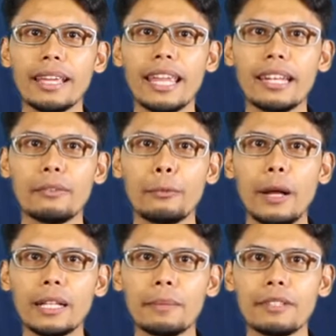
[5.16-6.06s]
again and
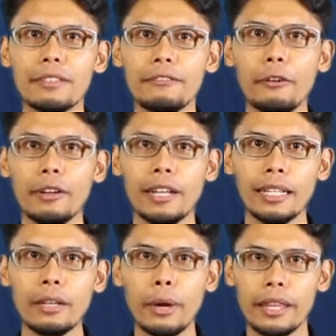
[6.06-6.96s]
welcome to the
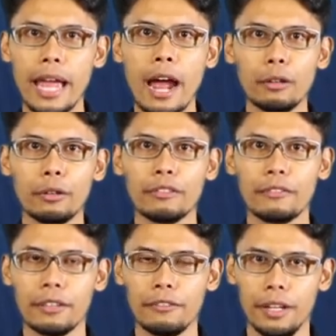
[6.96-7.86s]
Fortnightly Weather Outlook
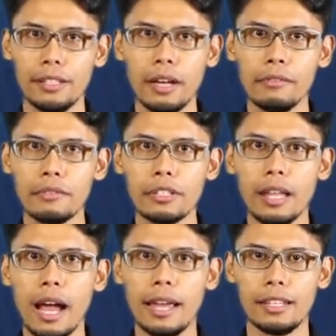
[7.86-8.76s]
for the first half of
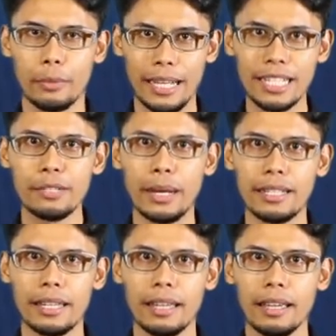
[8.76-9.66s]
July
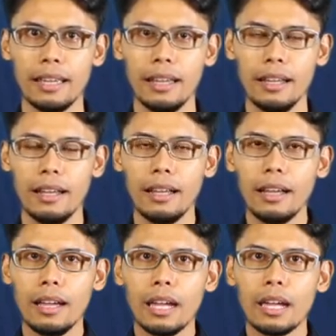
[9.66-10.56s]
2020.
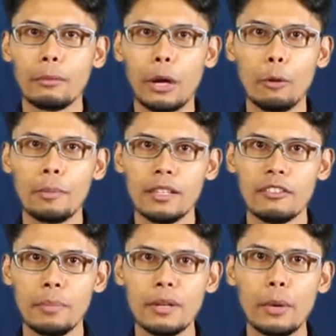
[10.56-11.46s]
We hope that
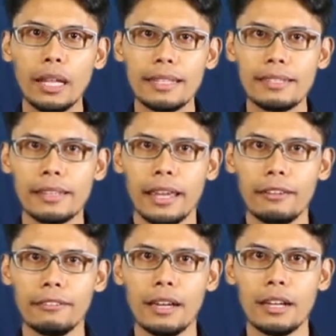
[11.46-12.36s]
you've been well and
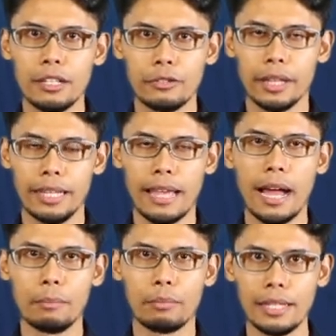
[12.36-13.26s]
safe during these
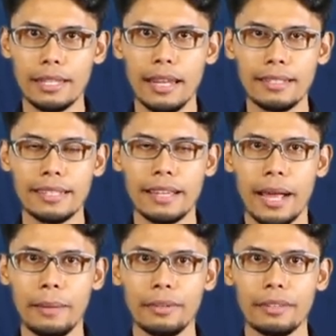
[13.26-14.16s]
unprecedented
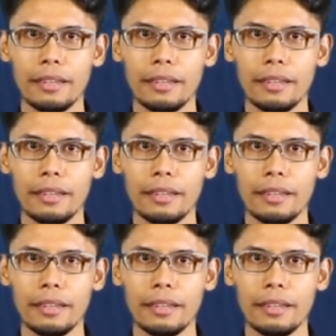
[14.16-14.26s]
times.